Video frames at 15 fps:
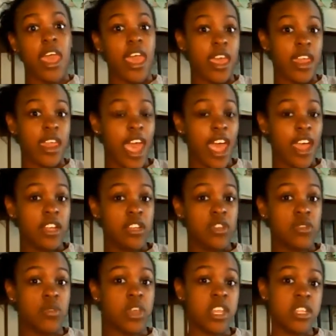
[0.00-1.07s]
and had
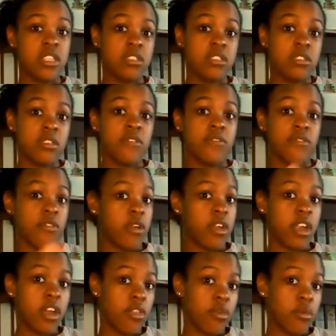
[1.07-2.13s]
2 kids for
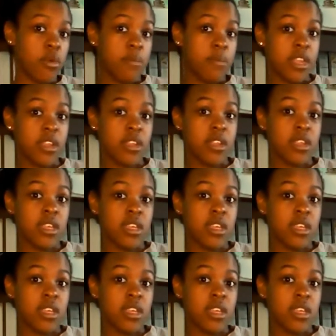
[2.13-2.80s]
another woman.